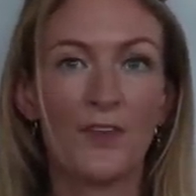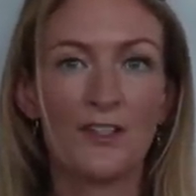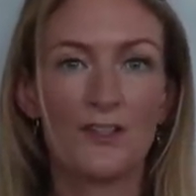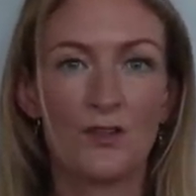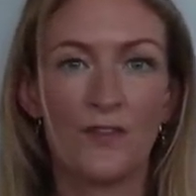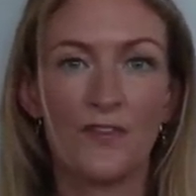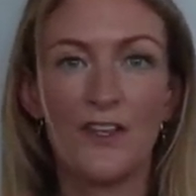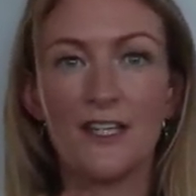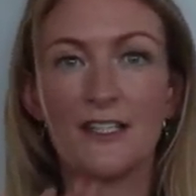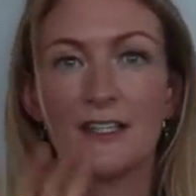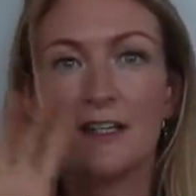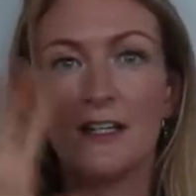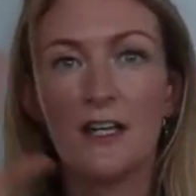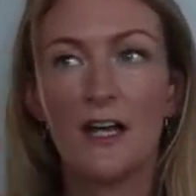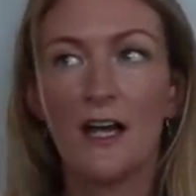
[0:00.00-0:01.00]
sort of
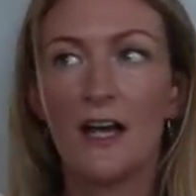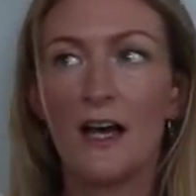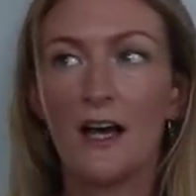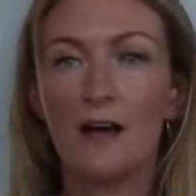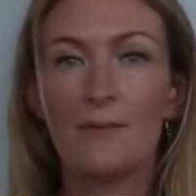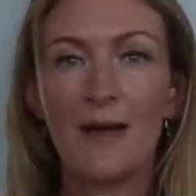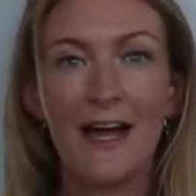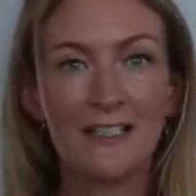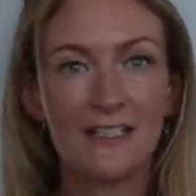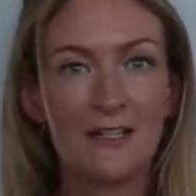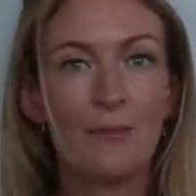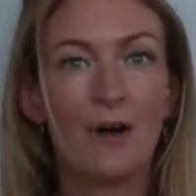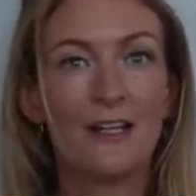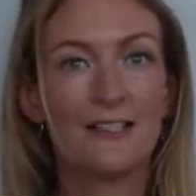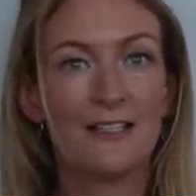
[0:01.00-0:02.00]
these
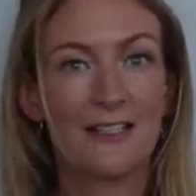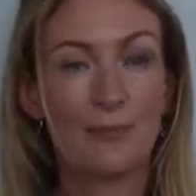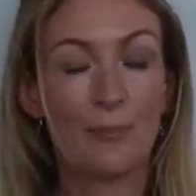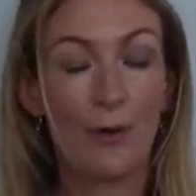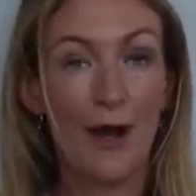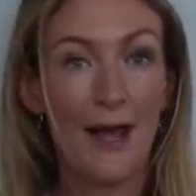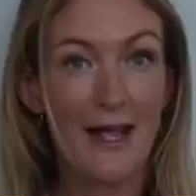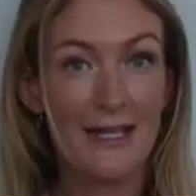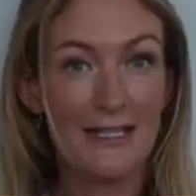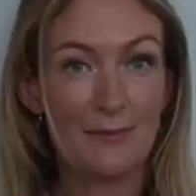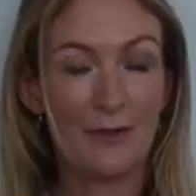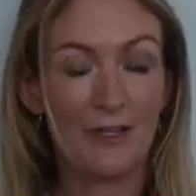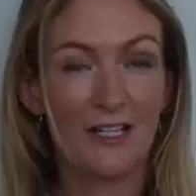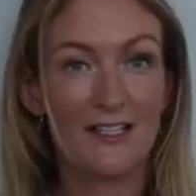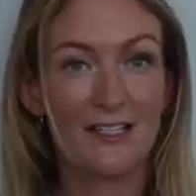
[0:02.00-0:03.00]
atomizer sprays
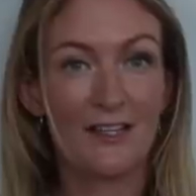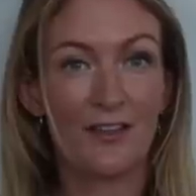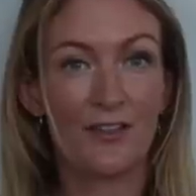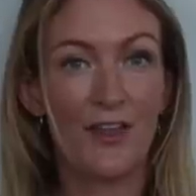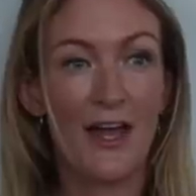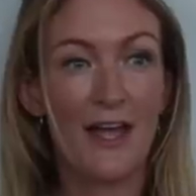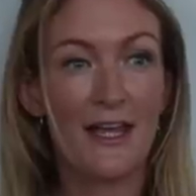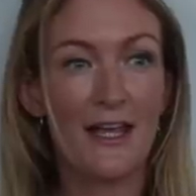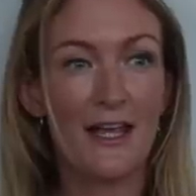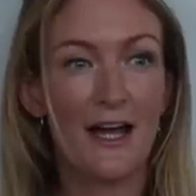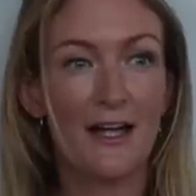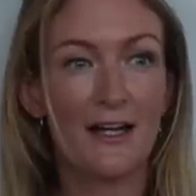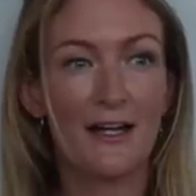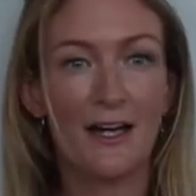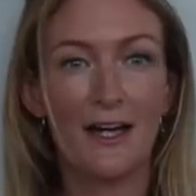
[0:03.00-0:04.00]
because they
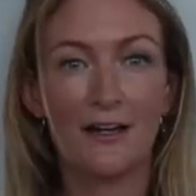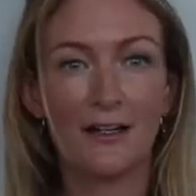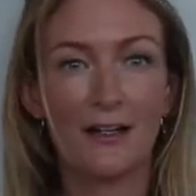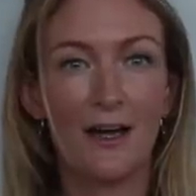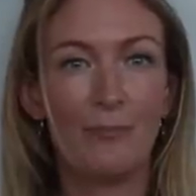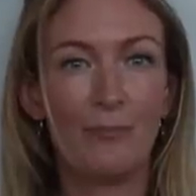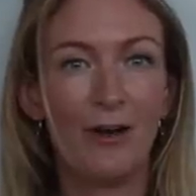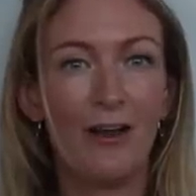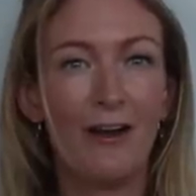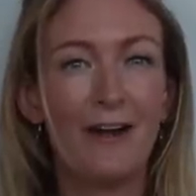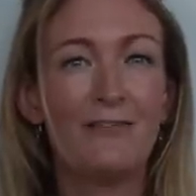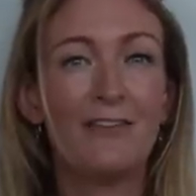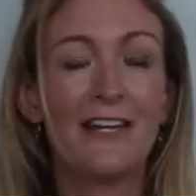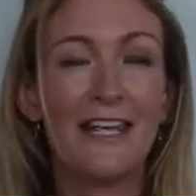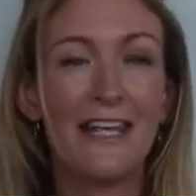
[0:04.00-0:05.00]

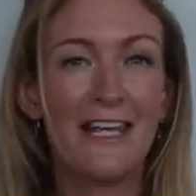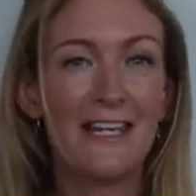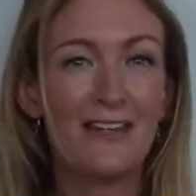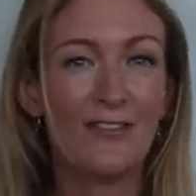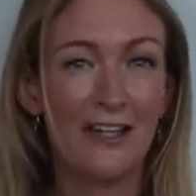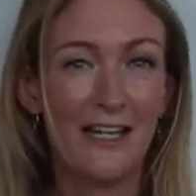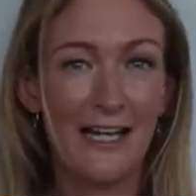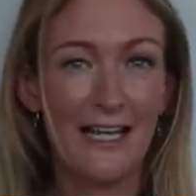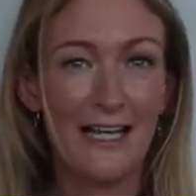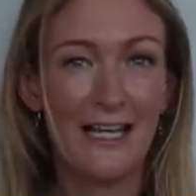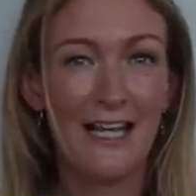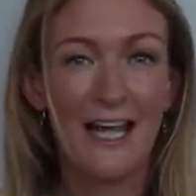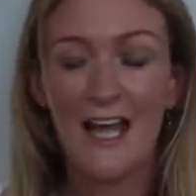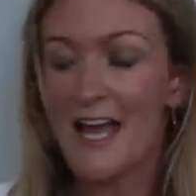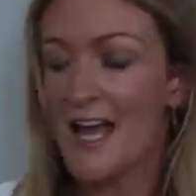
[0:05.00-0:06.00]
apply really
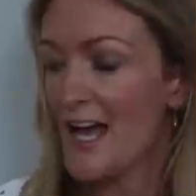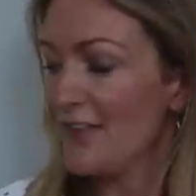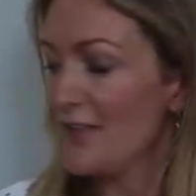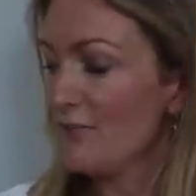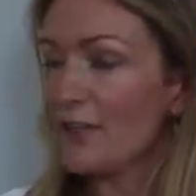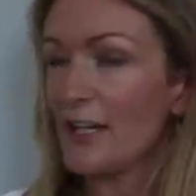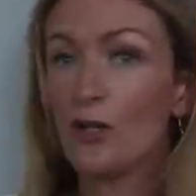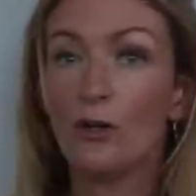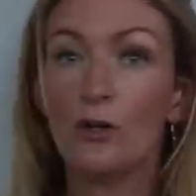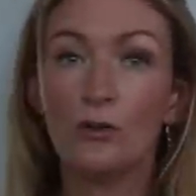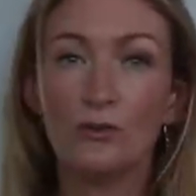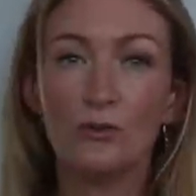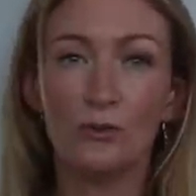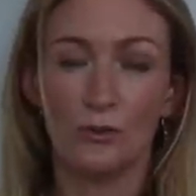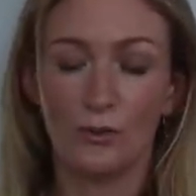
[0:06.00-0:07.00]
evenly. And they're really
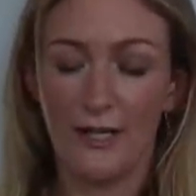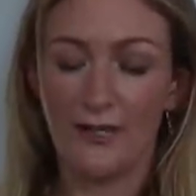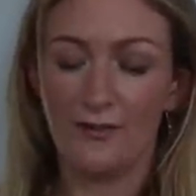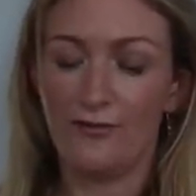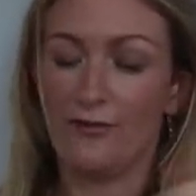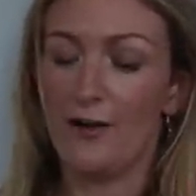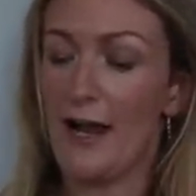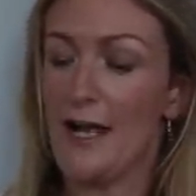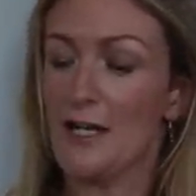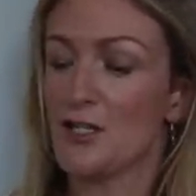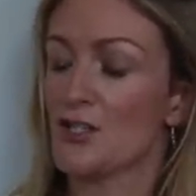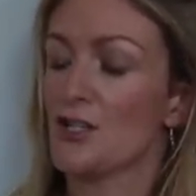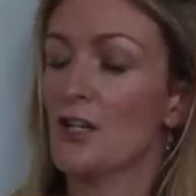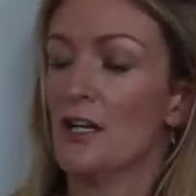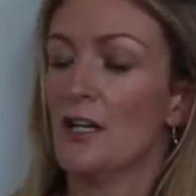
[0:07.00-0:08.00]
cool and
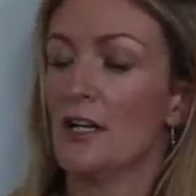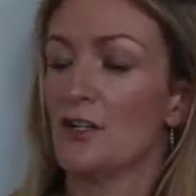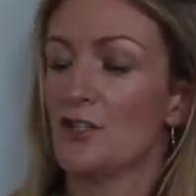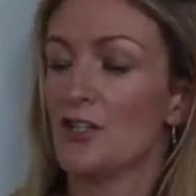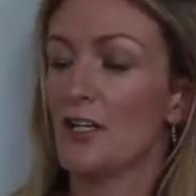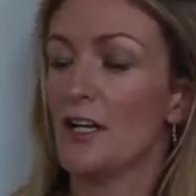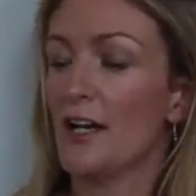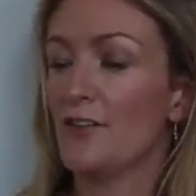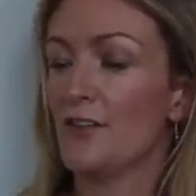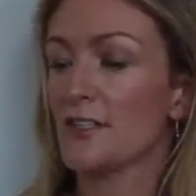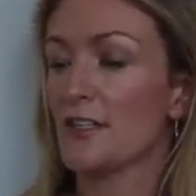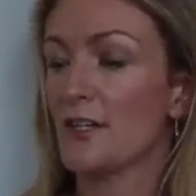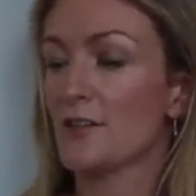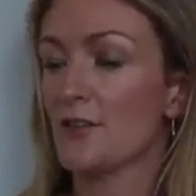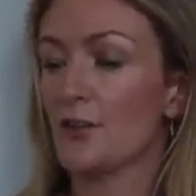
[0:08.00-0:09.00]
fresh. I'll show you how
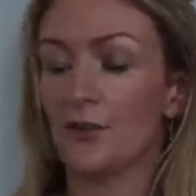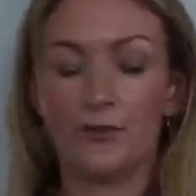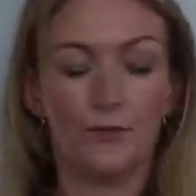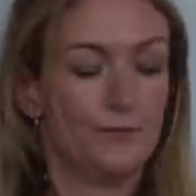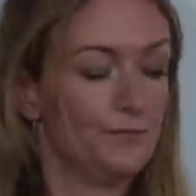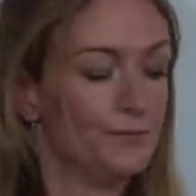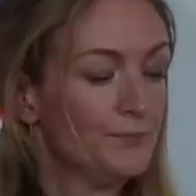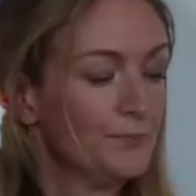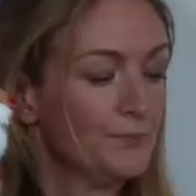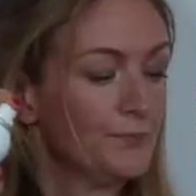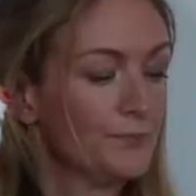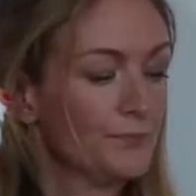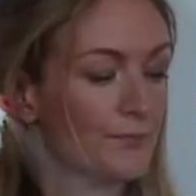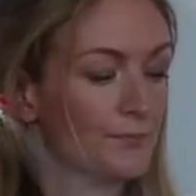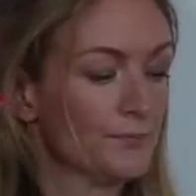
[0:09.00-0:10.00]
this goes on.
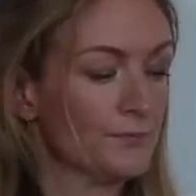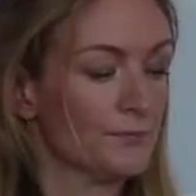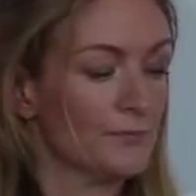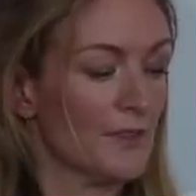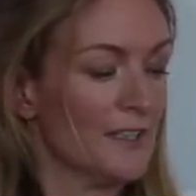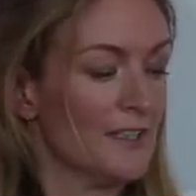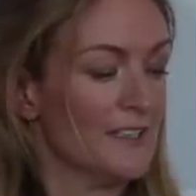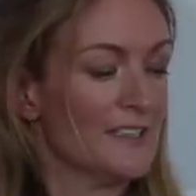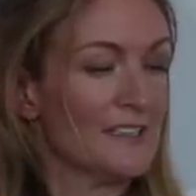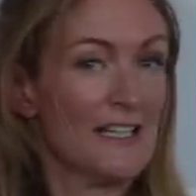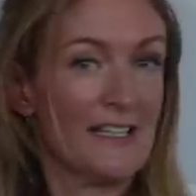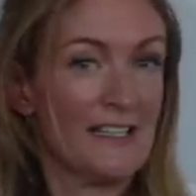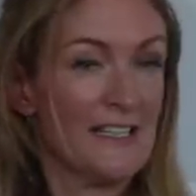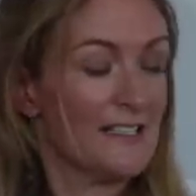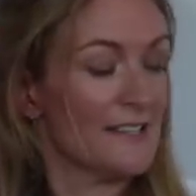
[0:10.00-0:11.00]
It's
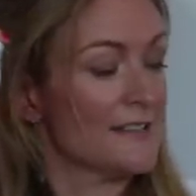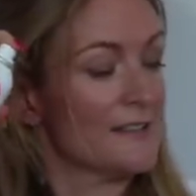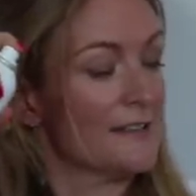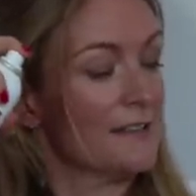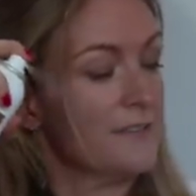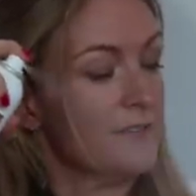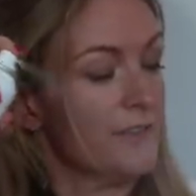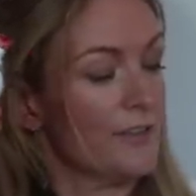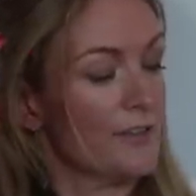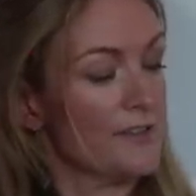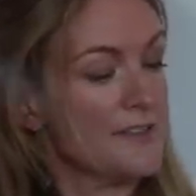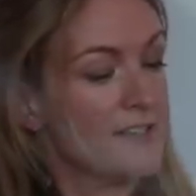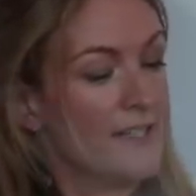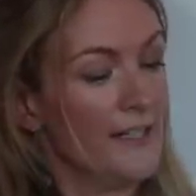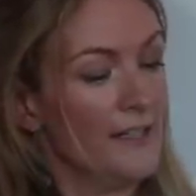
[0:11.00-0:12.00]
like this, you
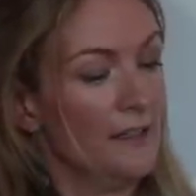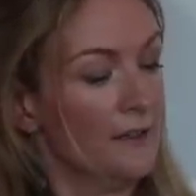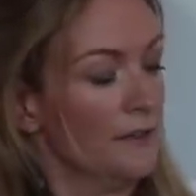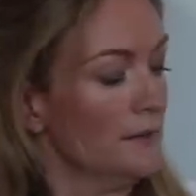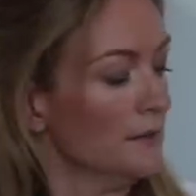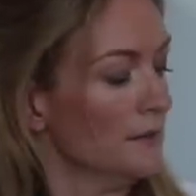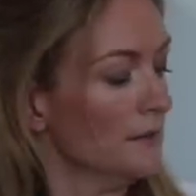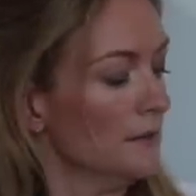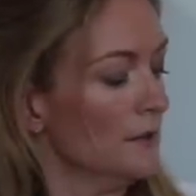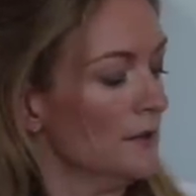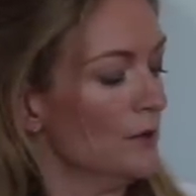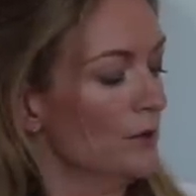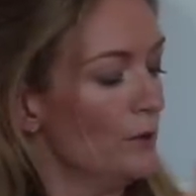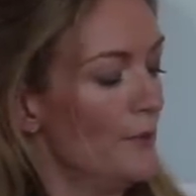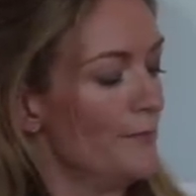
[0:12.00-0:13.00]
can see.
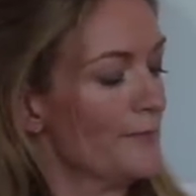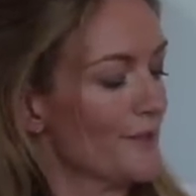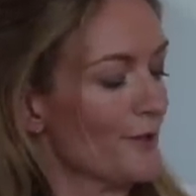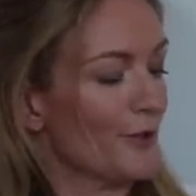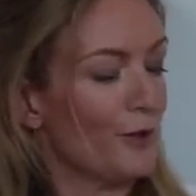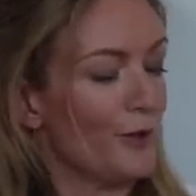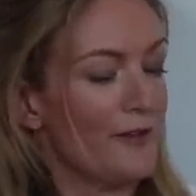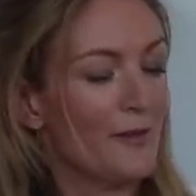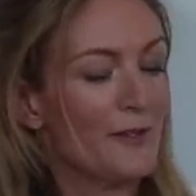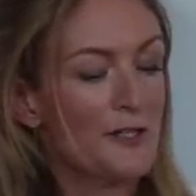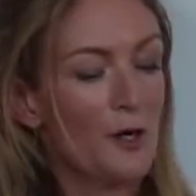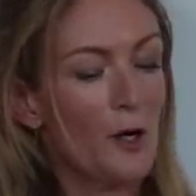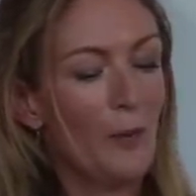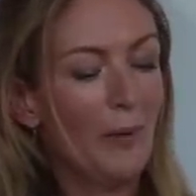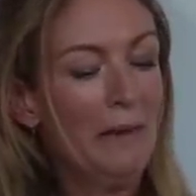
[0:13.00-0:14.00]
Whoops, got it all over my
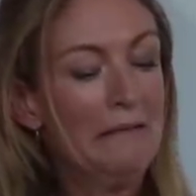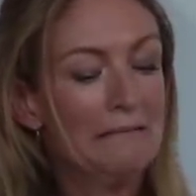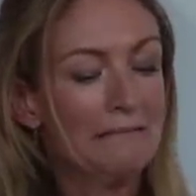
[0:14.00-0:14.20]
top.